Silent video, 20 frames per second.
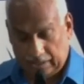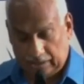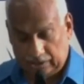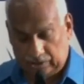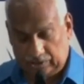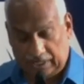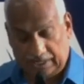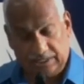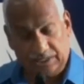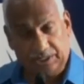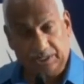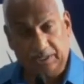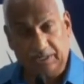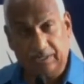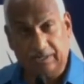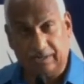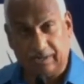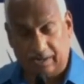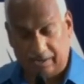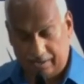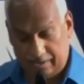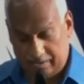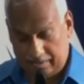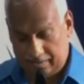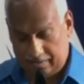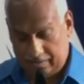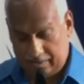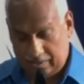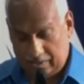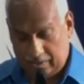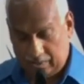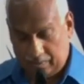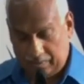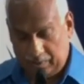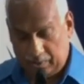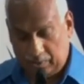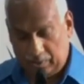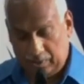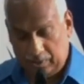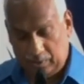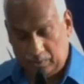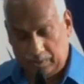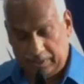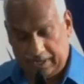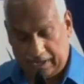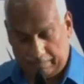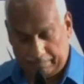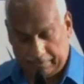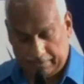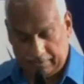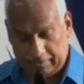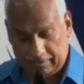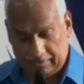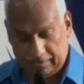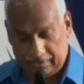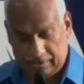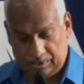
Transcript: Tragedy in the garden. We all know what happened.